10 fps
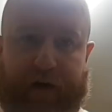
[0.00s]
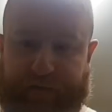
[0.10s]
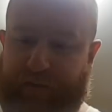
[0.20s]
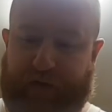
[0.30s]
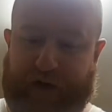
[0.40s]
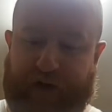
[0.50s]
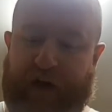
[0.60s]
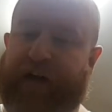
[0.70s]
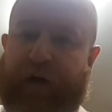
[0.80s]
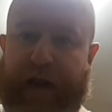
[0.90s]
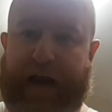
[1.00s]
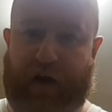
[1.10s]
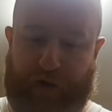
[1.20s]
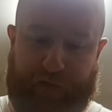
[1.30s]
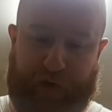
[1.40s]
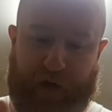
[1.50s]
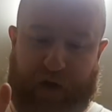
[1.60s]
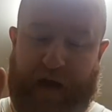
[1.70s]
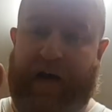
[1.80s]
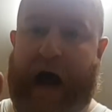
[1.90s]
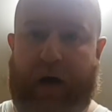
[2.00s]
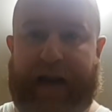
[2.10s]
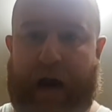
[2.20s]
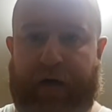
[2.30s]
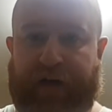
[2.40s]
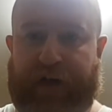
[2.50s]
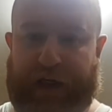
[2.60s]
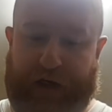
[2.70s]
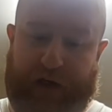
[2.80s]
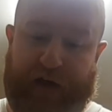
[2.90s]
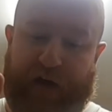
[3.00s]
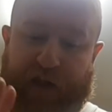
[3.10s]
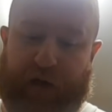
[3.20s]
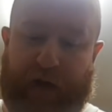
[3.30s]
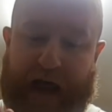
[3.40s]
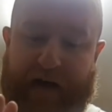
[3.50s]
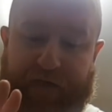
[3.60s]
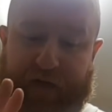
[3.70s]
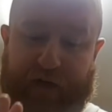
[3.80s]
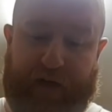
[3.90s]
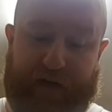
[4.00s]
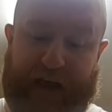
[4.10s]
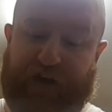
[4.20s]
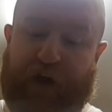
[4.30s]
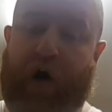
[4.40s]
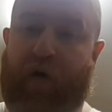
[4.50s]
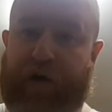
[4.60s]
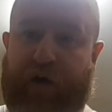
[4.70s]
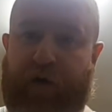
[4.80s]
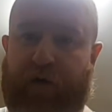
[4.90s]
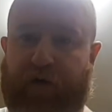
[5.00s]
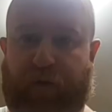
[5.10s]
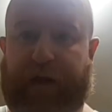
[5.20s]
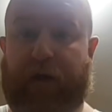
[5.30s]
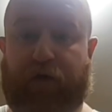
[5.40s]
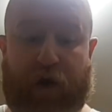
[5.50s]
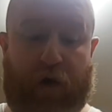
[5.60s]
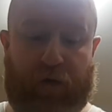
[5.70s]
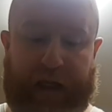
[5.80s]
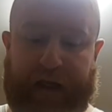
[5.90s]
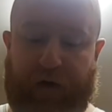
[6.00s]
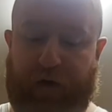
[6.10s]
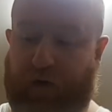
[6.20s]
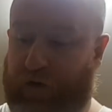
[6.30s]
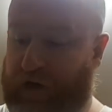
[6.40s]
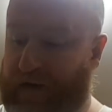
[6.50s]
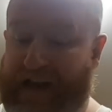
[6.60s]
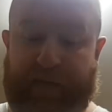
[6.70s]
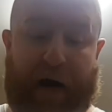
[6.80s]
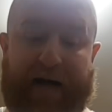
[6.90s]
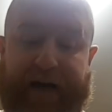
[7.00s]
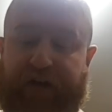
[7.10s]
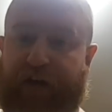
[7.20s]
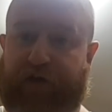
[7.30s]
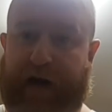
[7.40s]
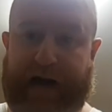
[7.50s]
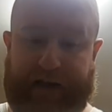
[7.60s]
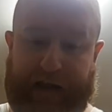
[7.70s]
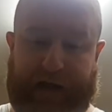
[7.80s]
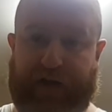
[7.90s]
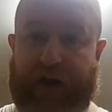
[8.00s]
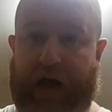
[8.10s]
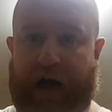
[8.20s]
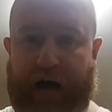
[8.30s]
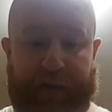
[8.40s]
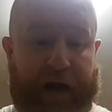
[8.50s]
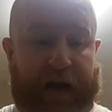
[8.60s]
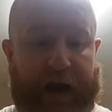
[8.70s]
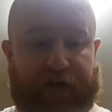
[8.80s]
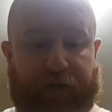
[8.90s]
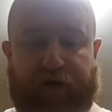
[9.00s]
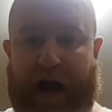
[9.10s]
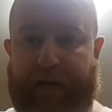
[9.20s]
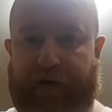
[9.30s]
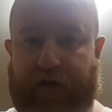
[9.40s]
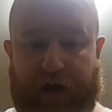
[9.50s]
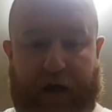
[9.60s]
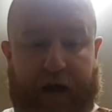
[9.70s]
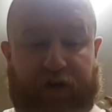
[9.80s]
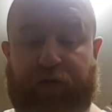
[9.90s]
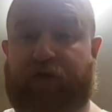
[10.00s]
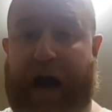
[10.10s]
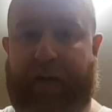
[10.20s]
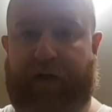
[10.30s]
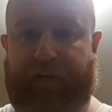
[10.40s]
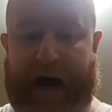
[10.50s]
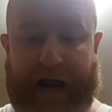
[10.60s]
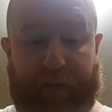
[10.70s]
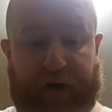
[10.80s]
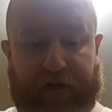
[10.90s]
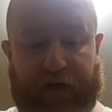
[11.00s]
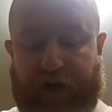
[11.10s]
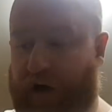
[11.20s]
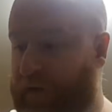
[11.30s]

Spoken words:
were a prisoner and you like your food, I'll guarantee you, you will have, these are Coca noodles, we use Coley noodles, but I've actually tried these. A subscriber of mine, a prisoner's